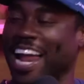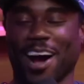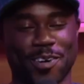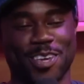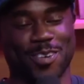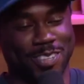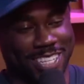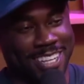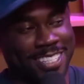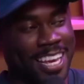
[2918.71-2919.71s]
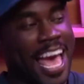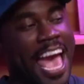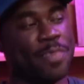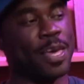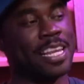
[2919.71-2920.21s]
and how huge he is.
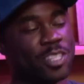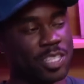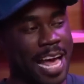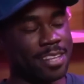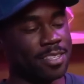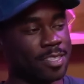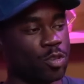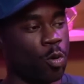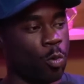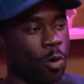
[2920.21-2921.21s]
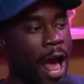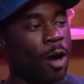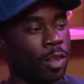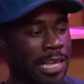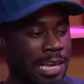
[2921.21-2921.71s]
And then he just has this
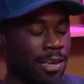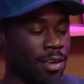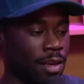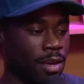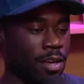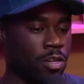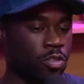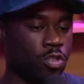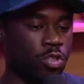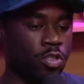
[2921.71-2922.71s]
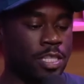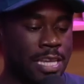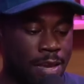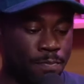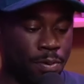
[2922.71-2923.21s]
growling,
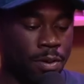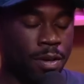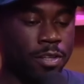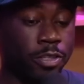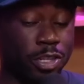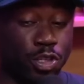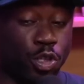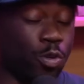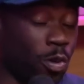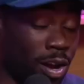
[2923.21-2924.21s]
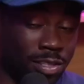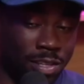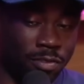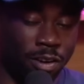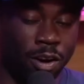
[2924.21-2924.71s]
deep,
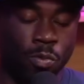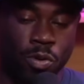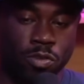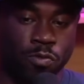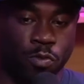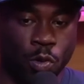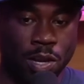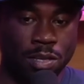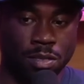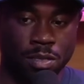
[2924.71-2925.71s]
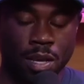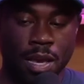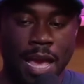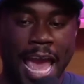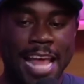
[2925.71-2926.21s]
destructive almost voice.
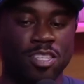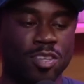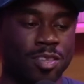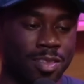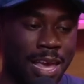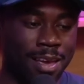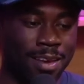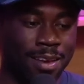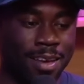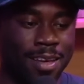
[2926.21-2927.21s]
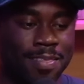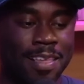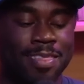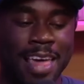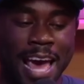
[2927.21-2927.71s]
And to think
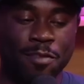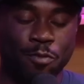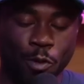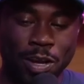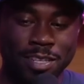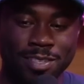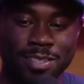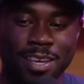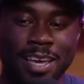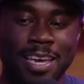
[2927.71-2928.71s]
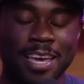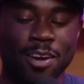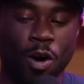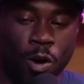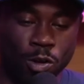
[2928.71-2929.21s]
that voice
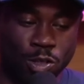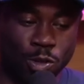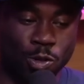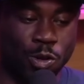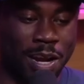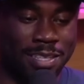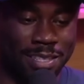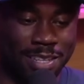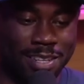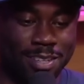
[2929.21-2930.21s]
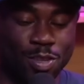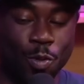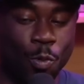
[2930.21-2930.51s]
can also transition to